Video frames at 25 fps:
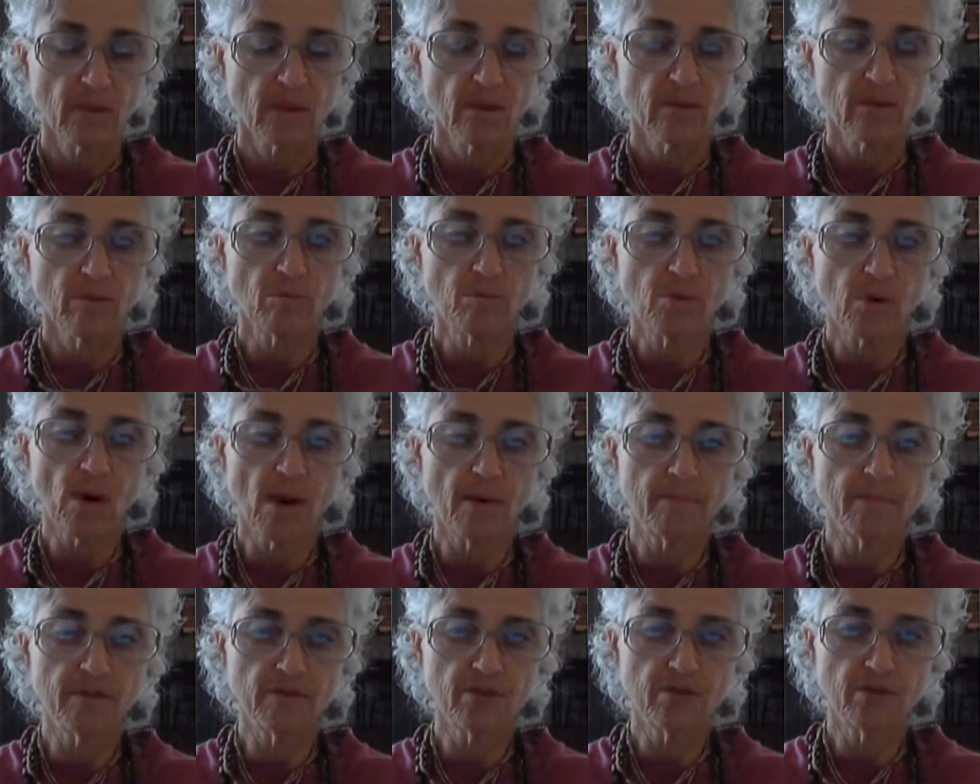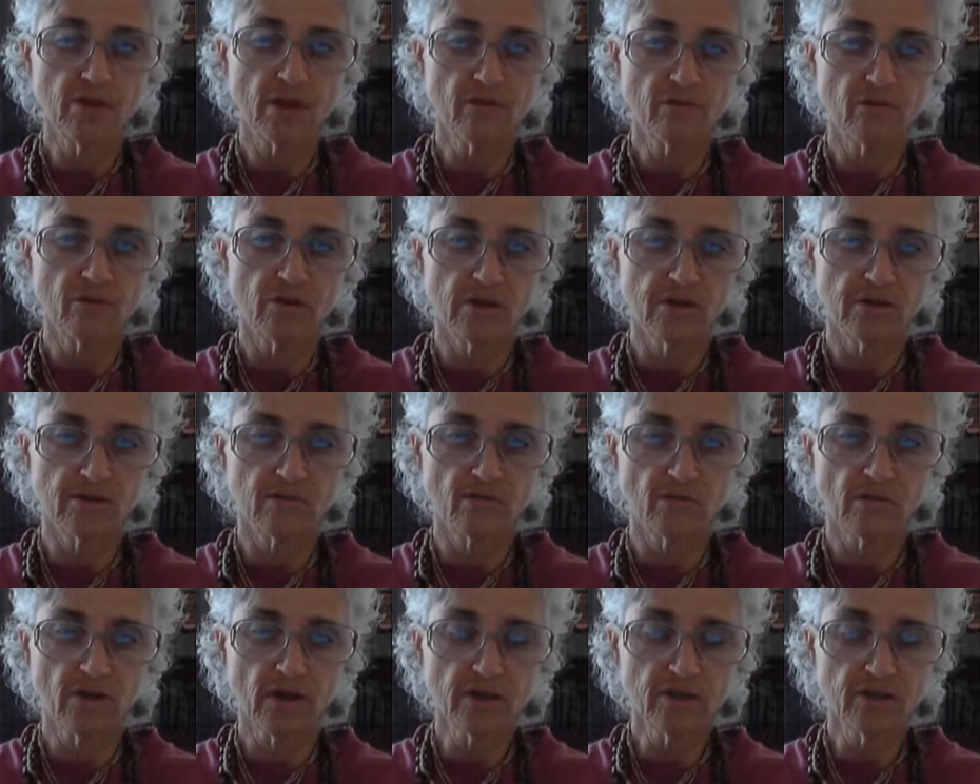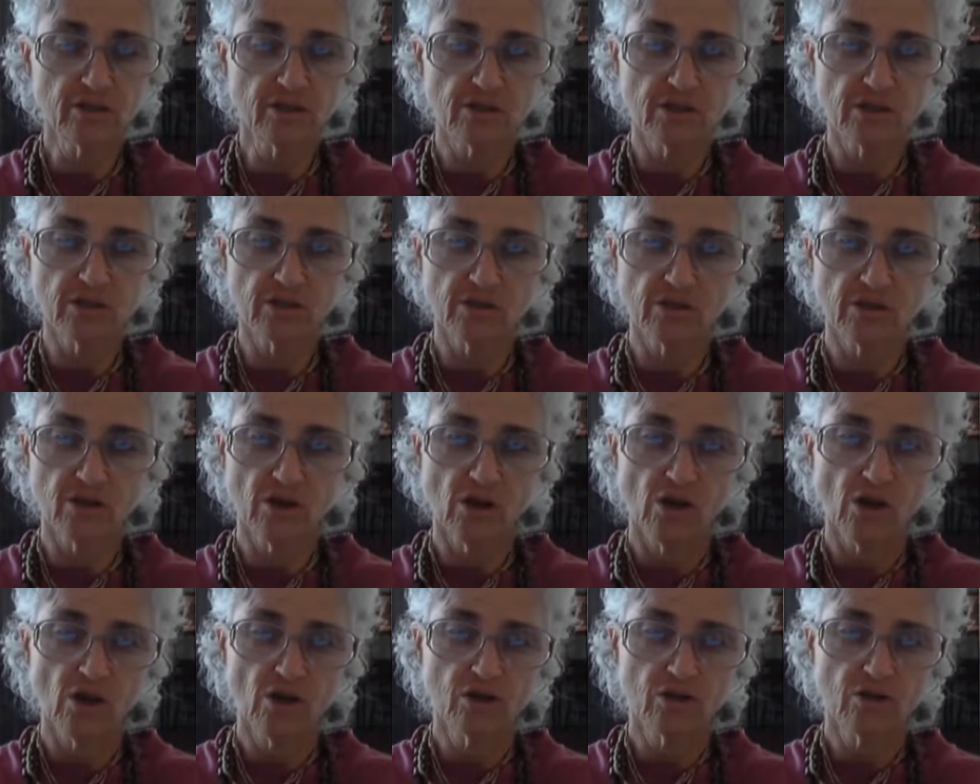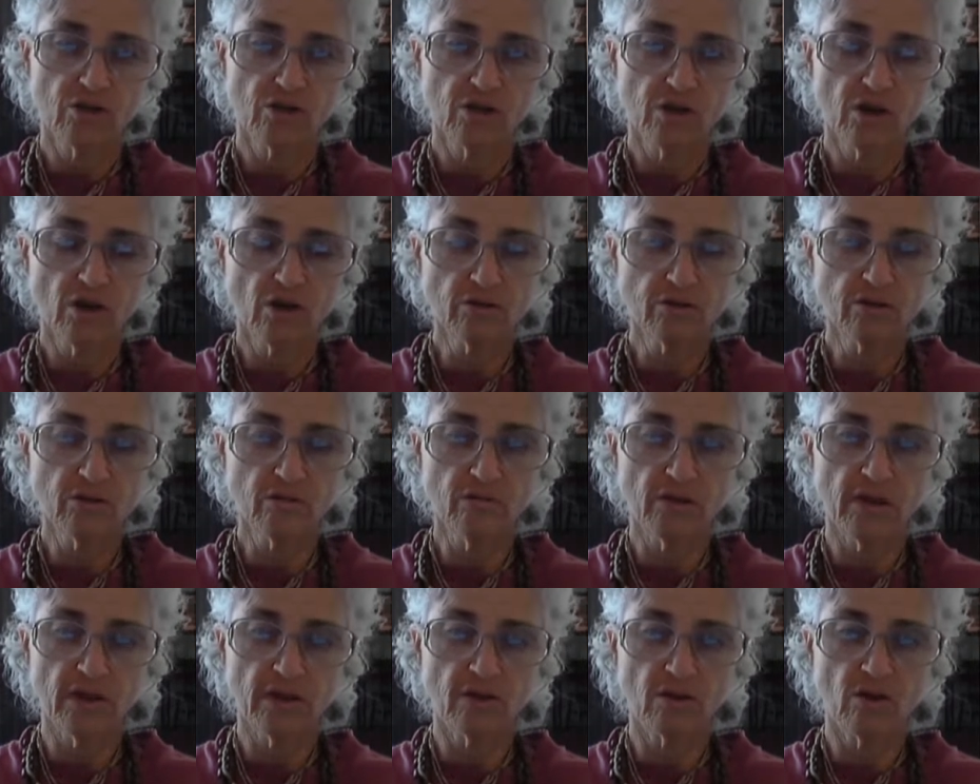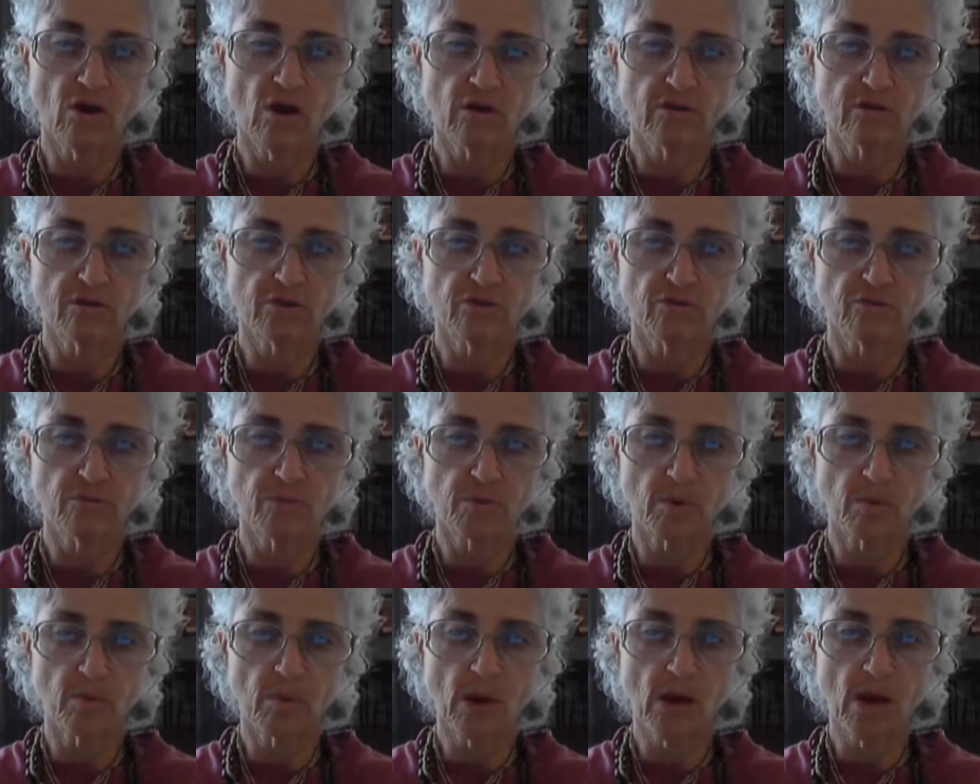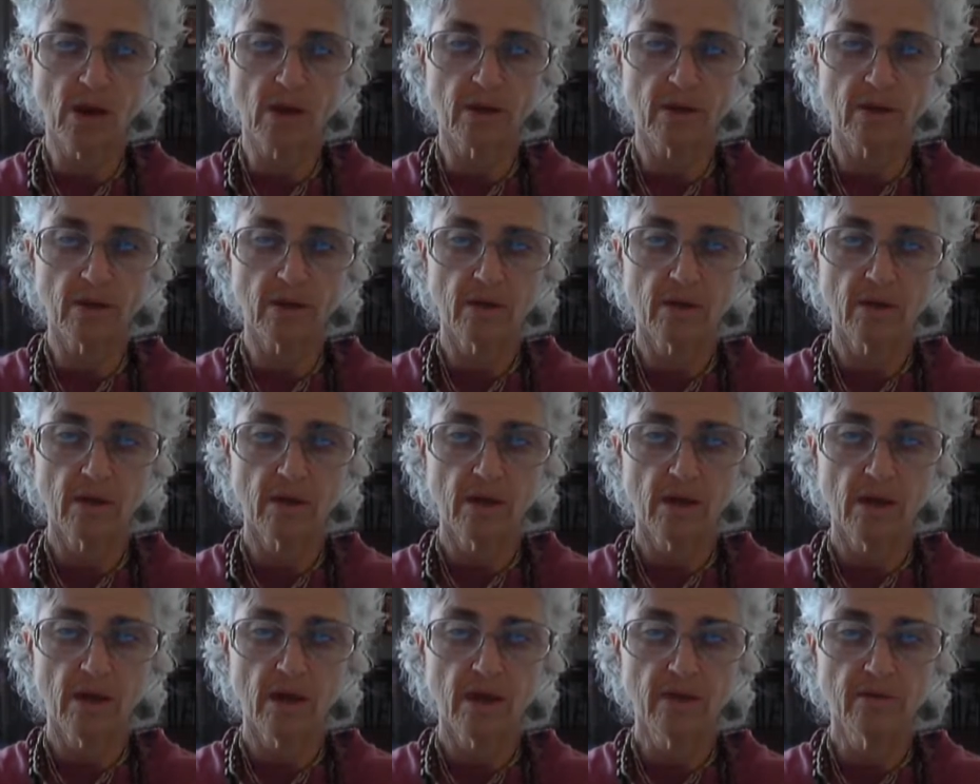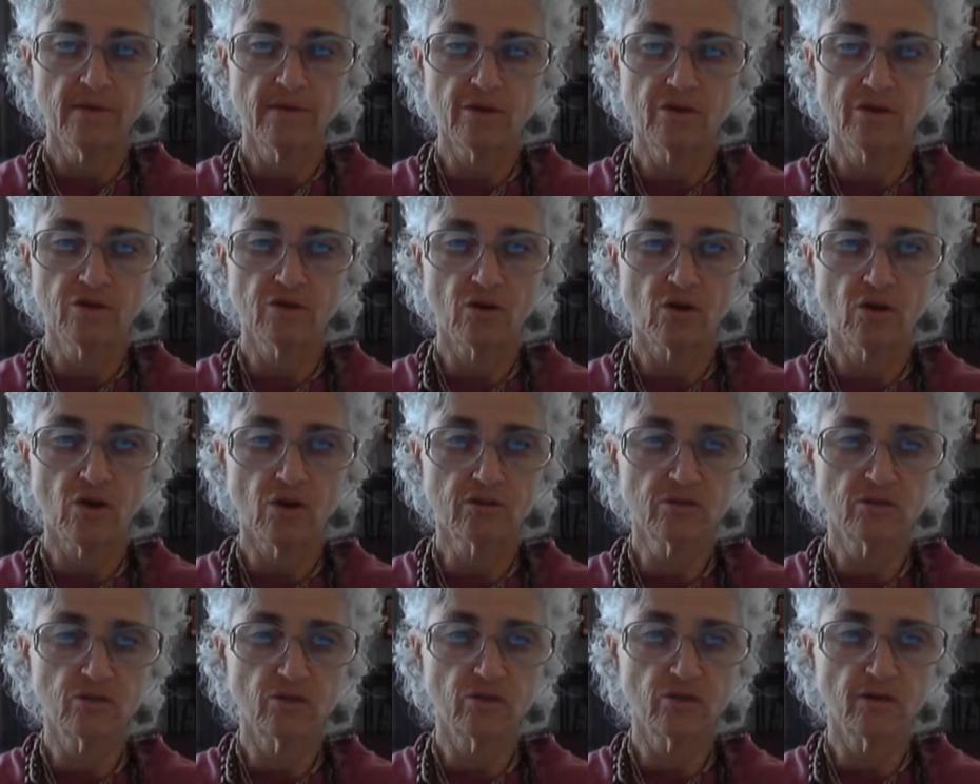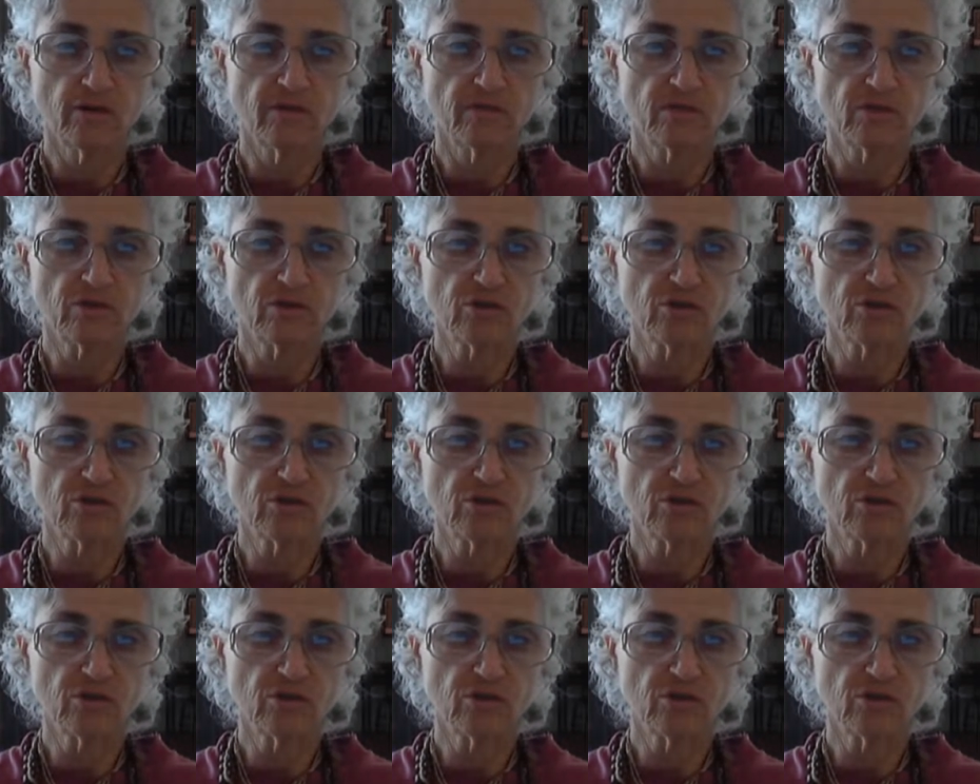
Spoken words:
the Brahmin, Kshatriyas, and Vaishyas, should cultivate knowledge of Brahman, and they should also give the